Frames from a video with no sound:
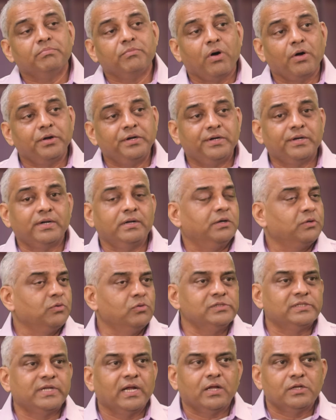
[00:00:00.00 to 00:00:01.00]
monitoring
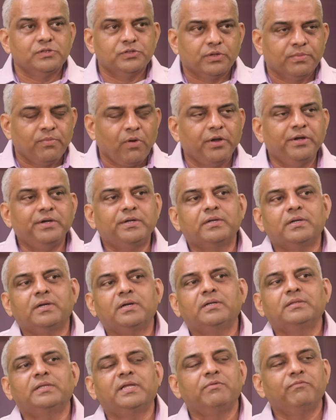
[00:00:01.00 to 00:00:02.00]
tools like Azure
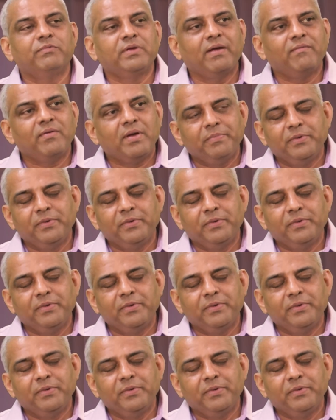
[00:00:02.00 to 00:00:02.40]
Monitor, then we have